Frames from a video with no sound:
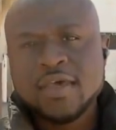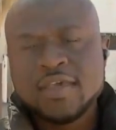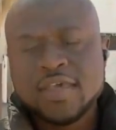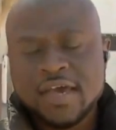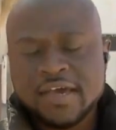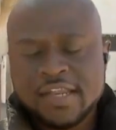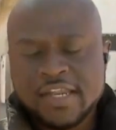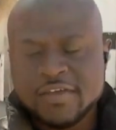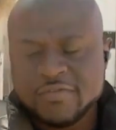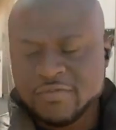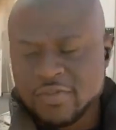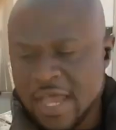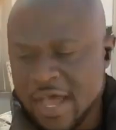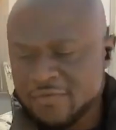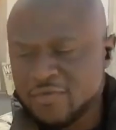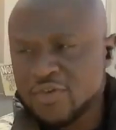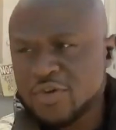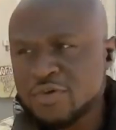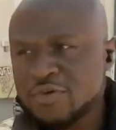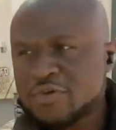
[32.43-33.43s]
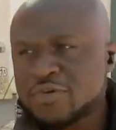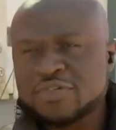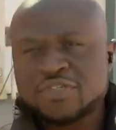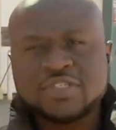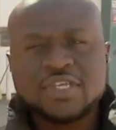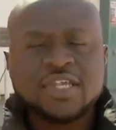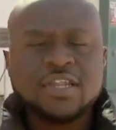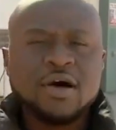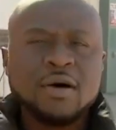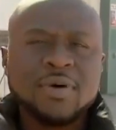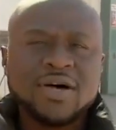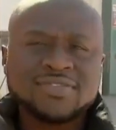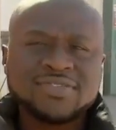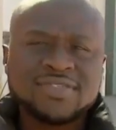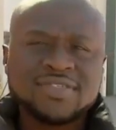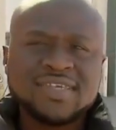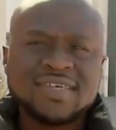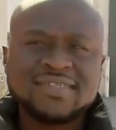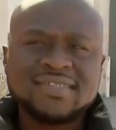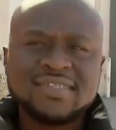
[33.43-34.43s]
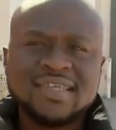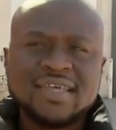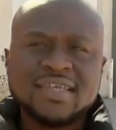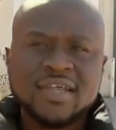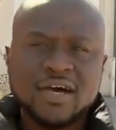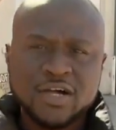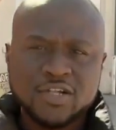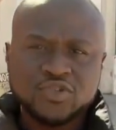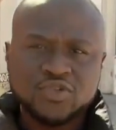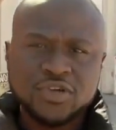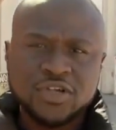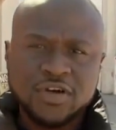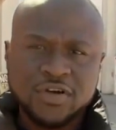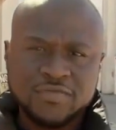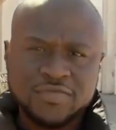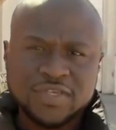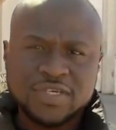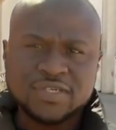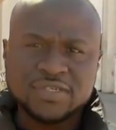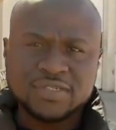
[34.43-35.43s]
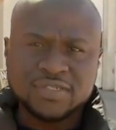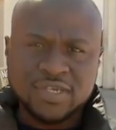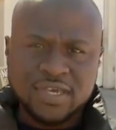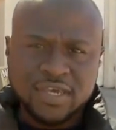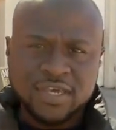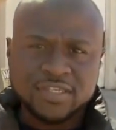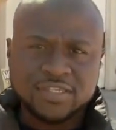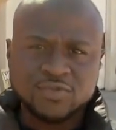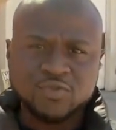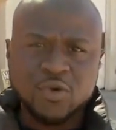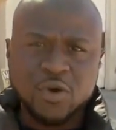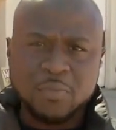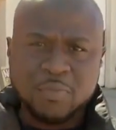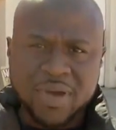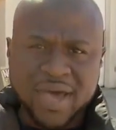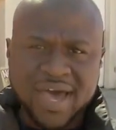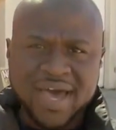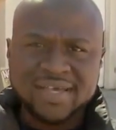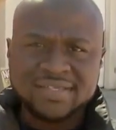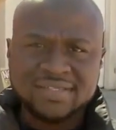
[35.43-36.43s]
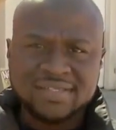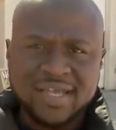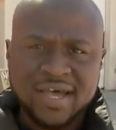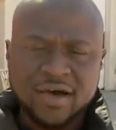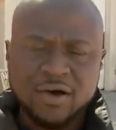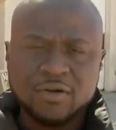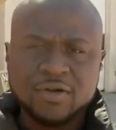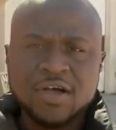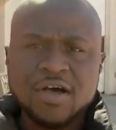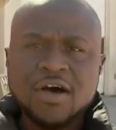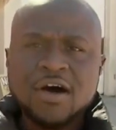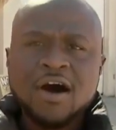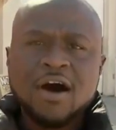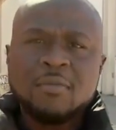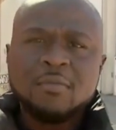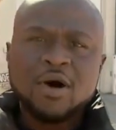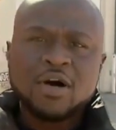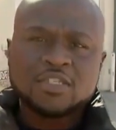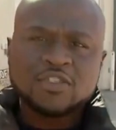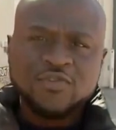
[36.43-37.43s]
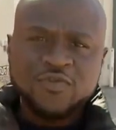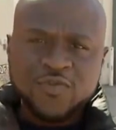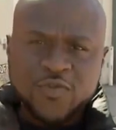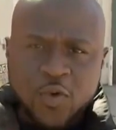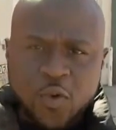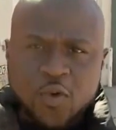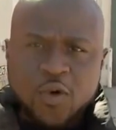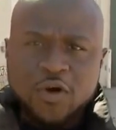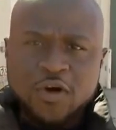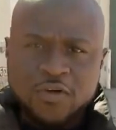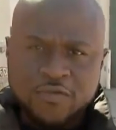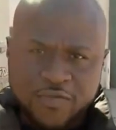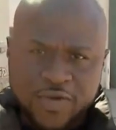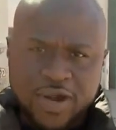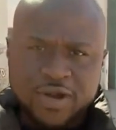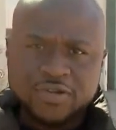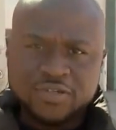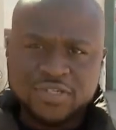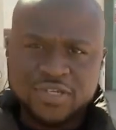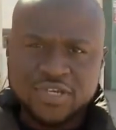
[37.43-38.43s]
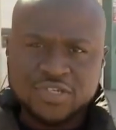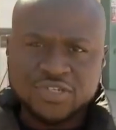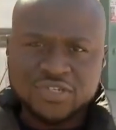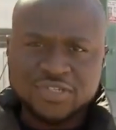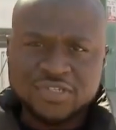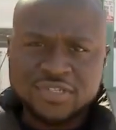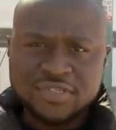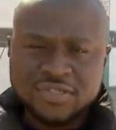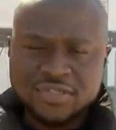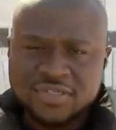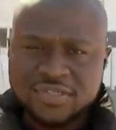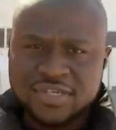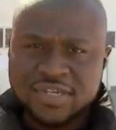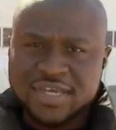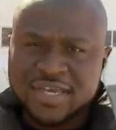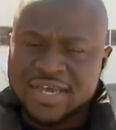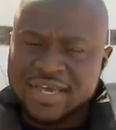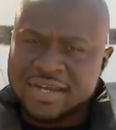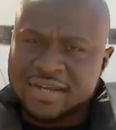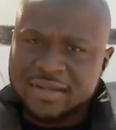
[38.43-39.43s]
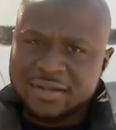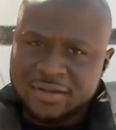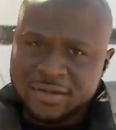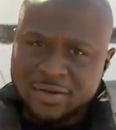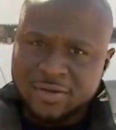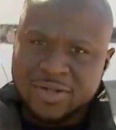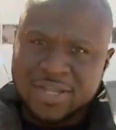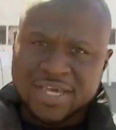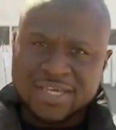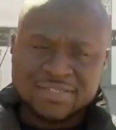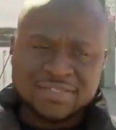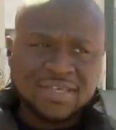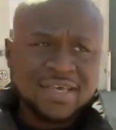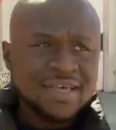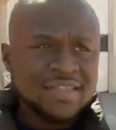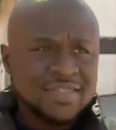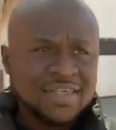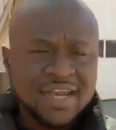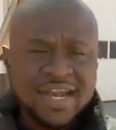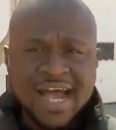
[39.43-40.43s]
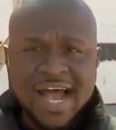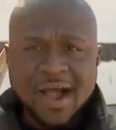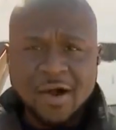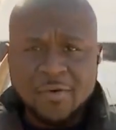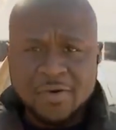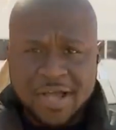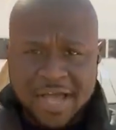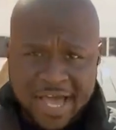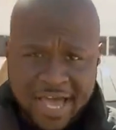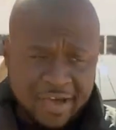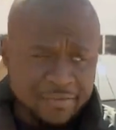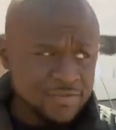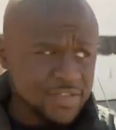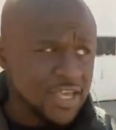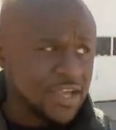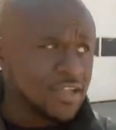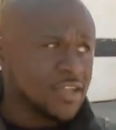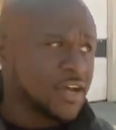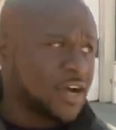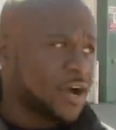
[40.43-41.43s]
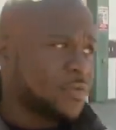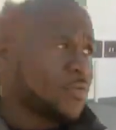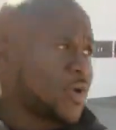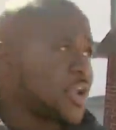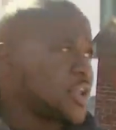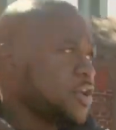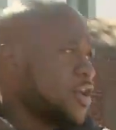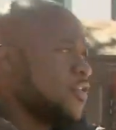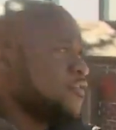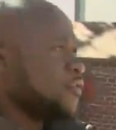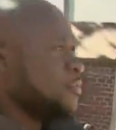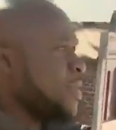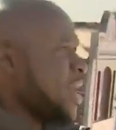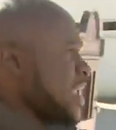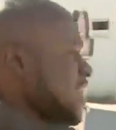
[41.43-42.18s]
Yeah, good afternoon, Christina. About 1,600 of these kits were passed out amongst four fire stations in the city in a little less than an hour and a half. Take a look. I'm right here off a of